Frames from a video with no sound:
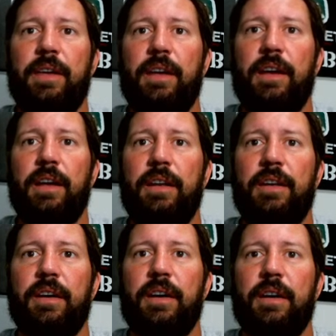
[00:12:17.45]

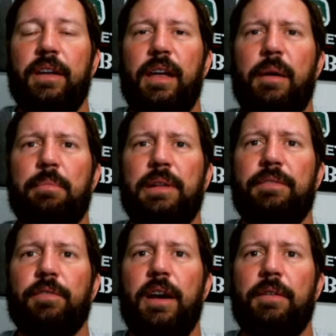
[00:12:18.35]
And I
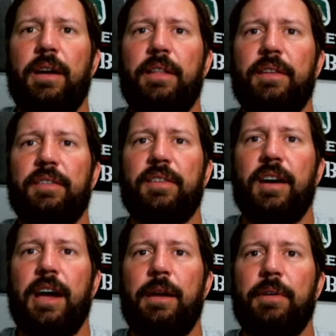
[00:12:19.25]
believe right around this
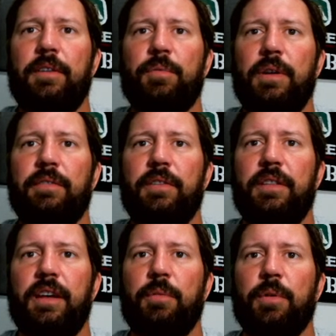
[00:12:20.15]
time is whenever
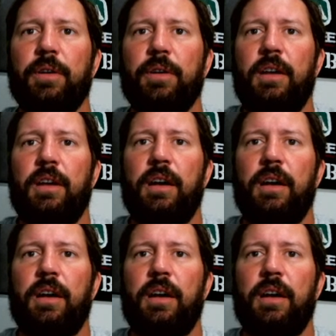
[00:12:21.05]
they were